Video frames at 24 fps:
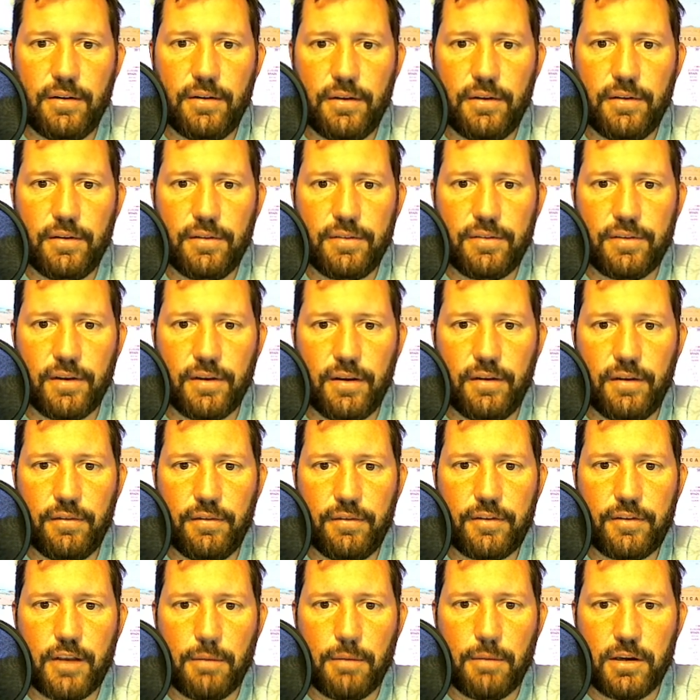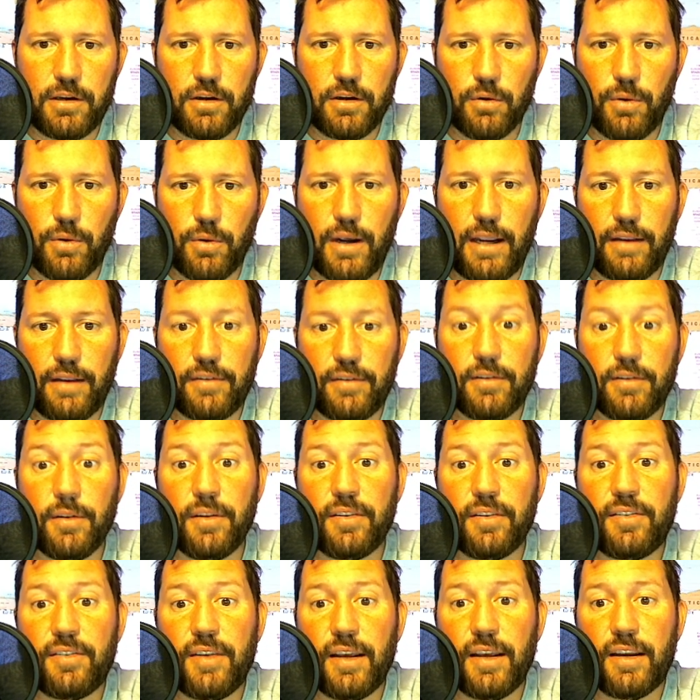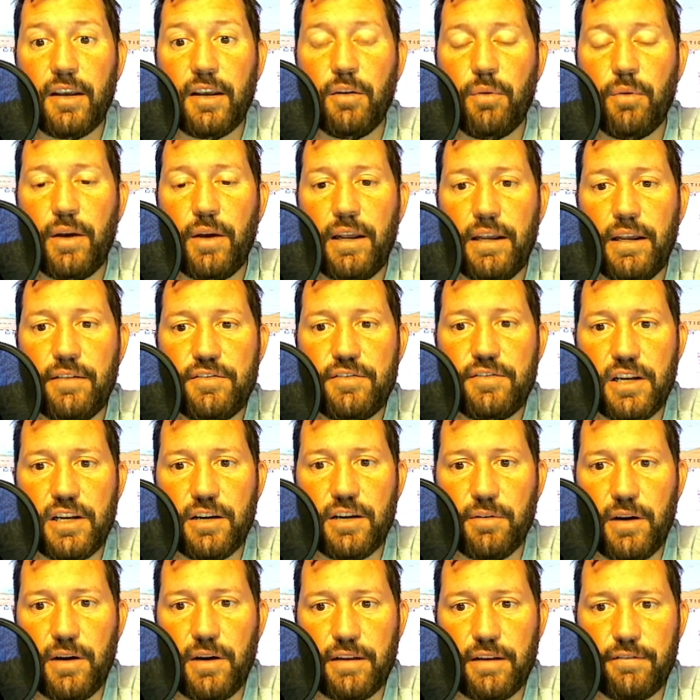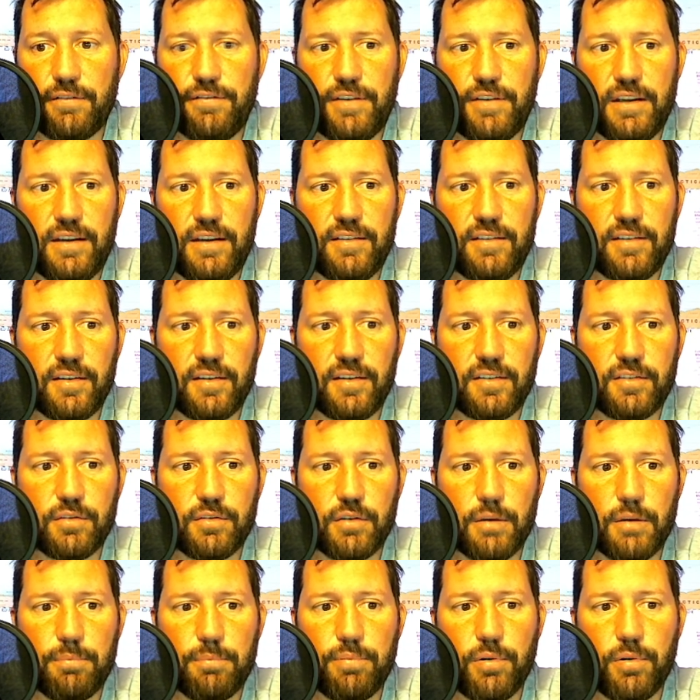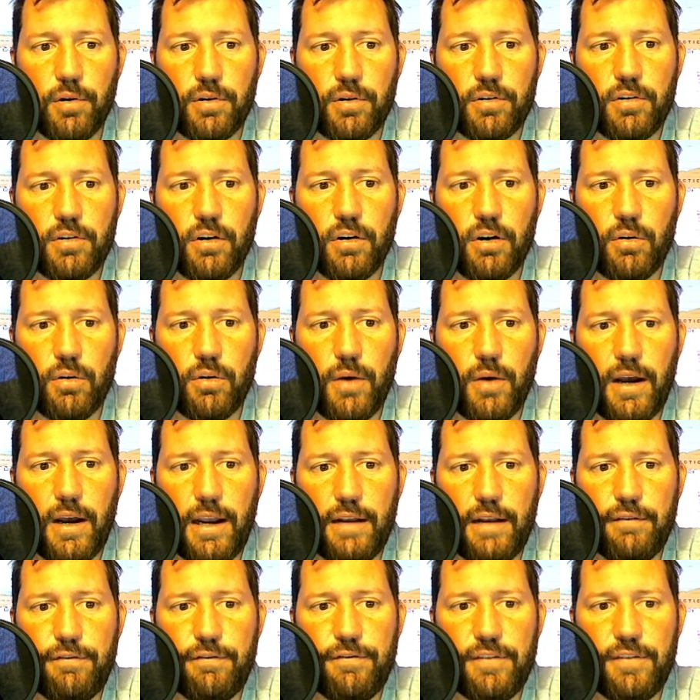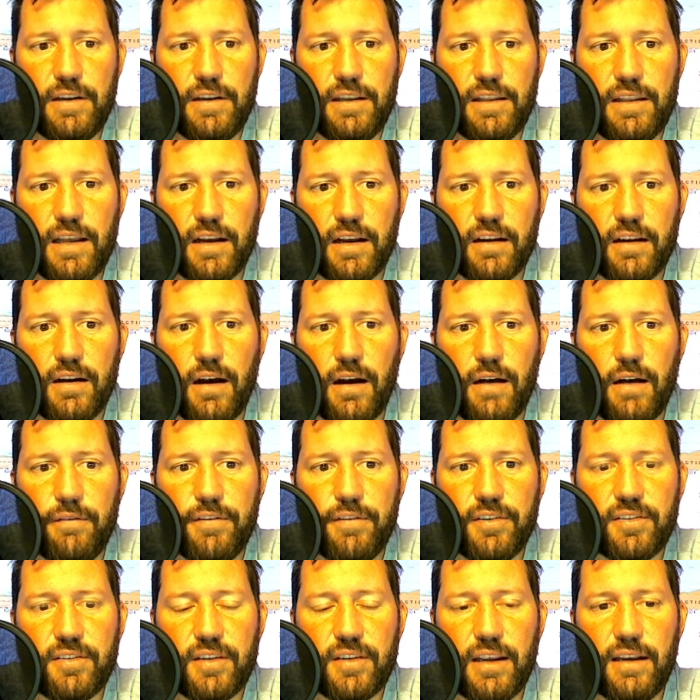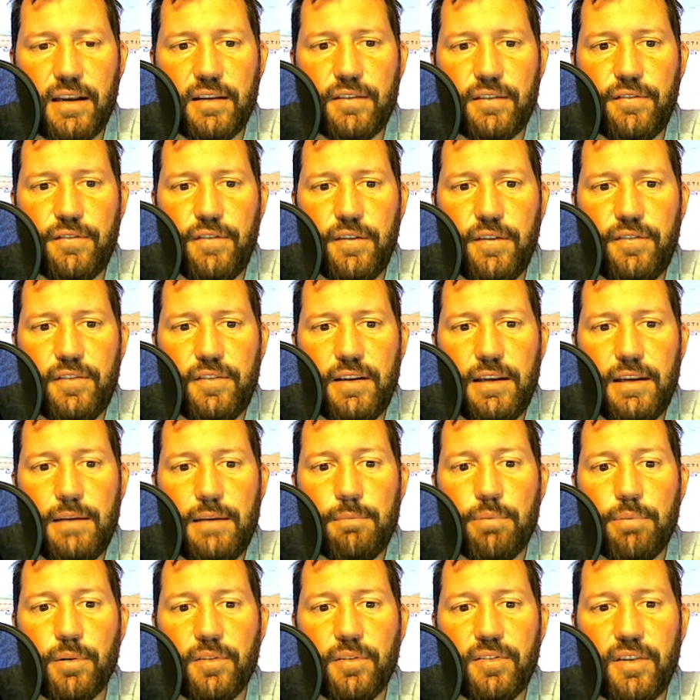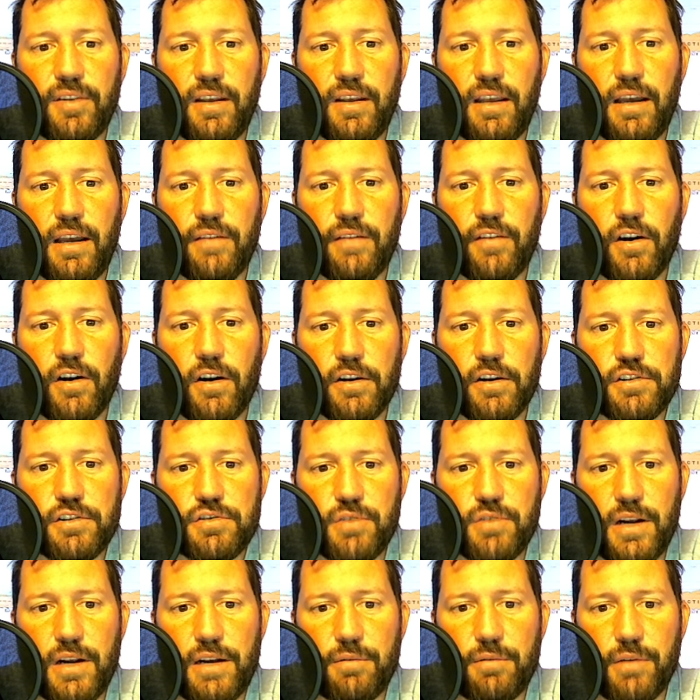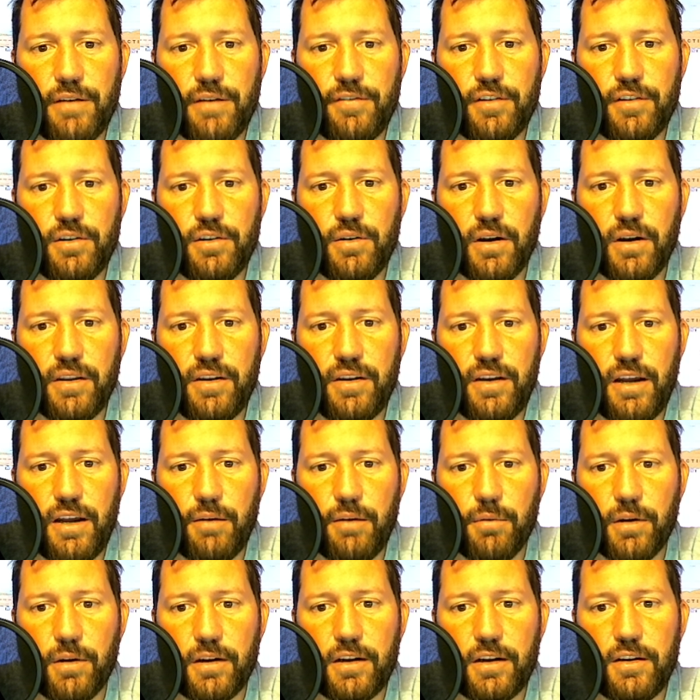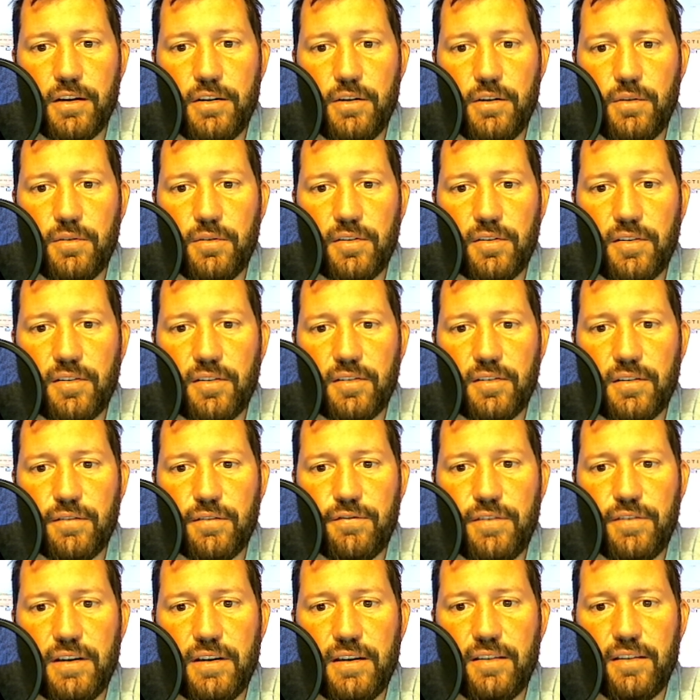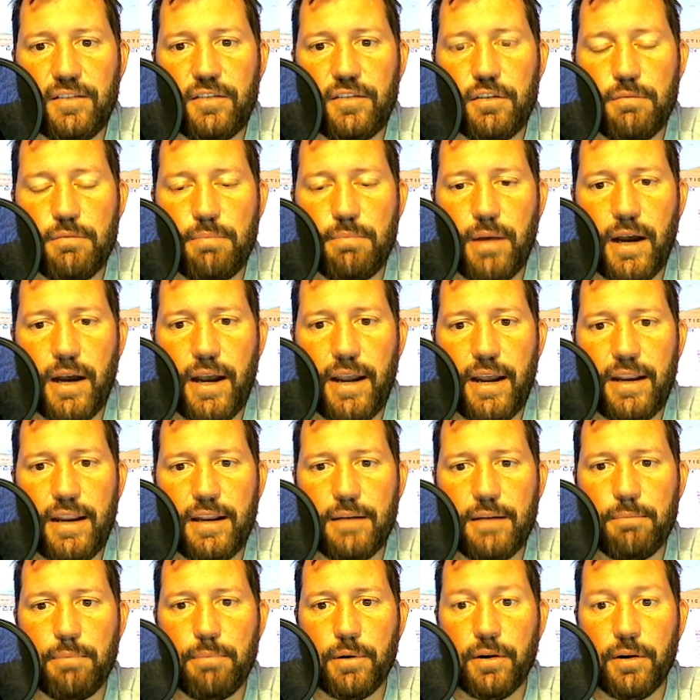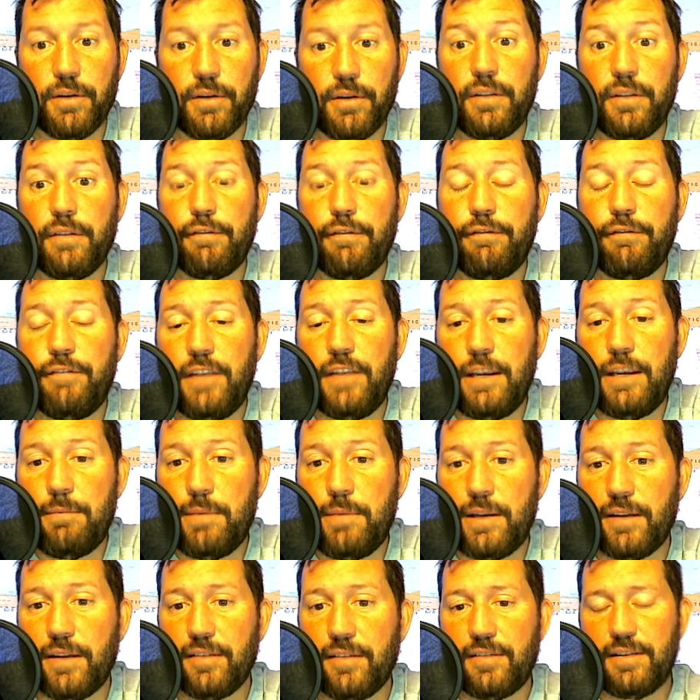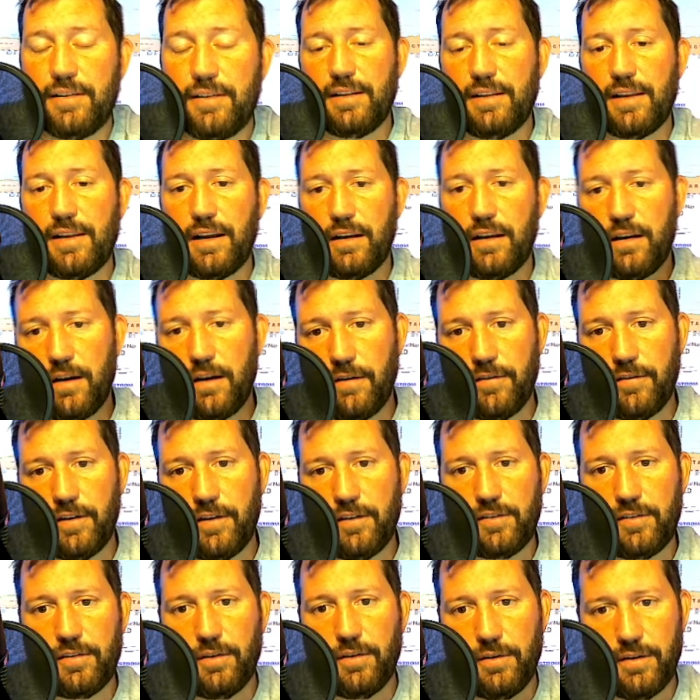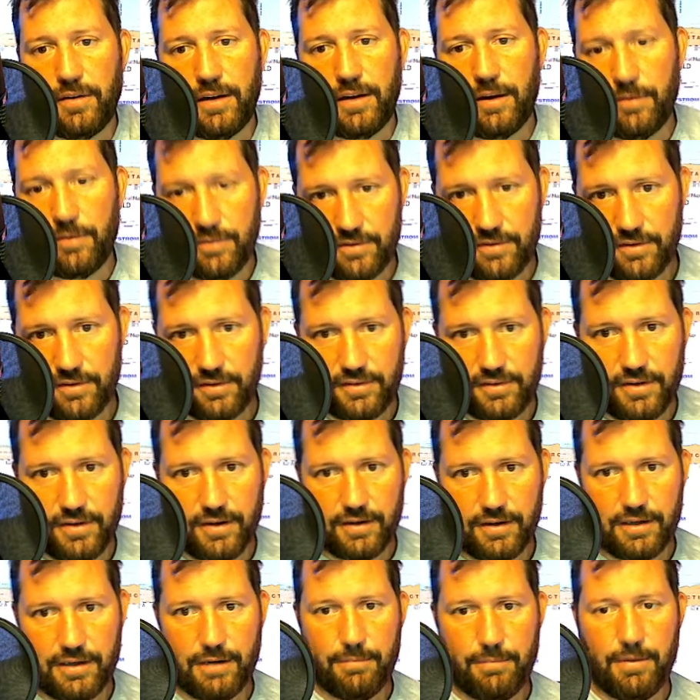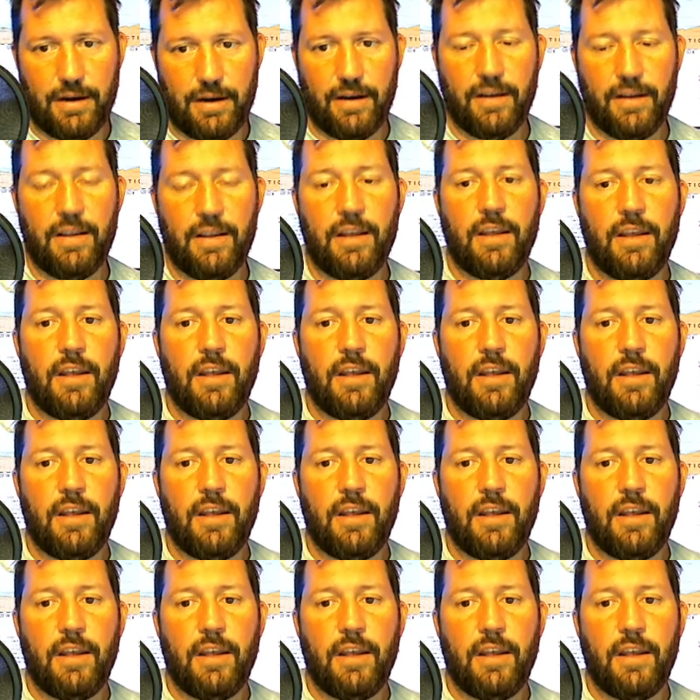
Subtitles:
so it's coming your way. So the second way of generating fees is through a protocol-wide fee that confiscates 15% of all trade revenue on the network and uses the fees to buy and burn the VBNT, that governance token I was just talking about.